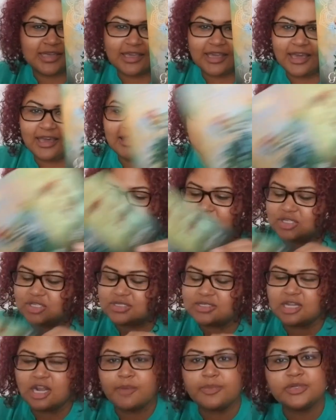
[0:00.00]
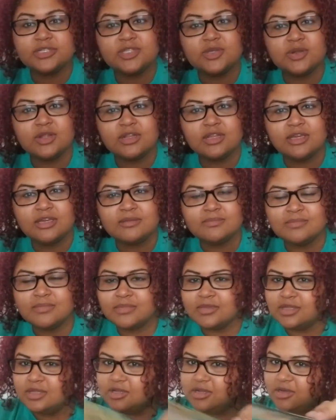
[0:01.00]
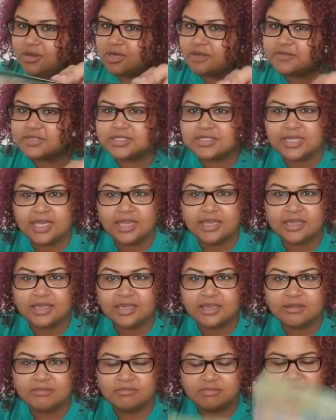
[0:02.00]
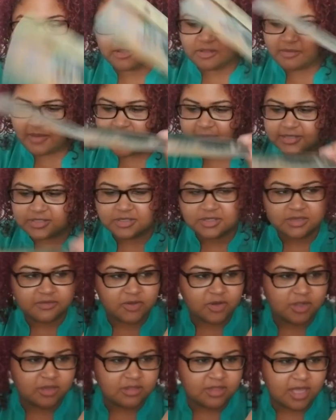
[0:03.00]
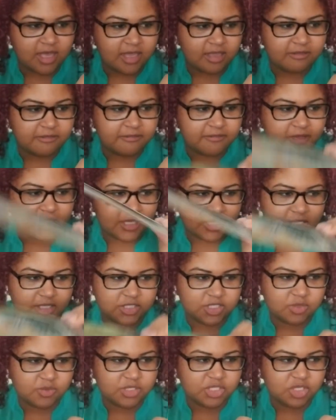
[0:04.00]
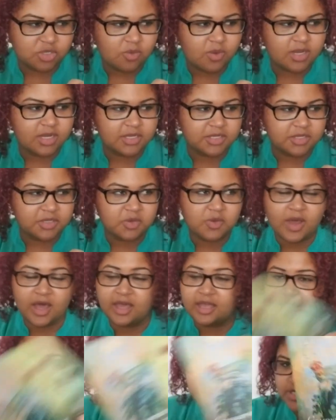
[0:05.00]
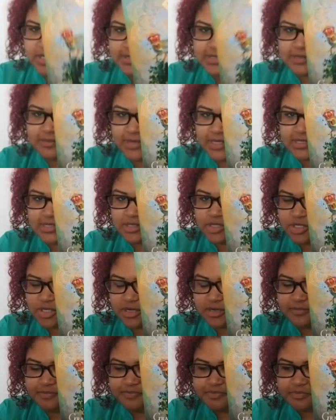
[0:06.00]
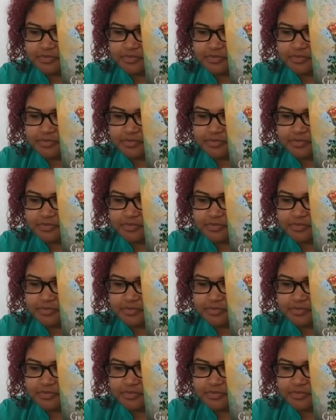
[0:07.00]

Again, this is just an opportunity. You don't have to take it. You're the masters of your own life. You do what you want to do. I am just the messenger.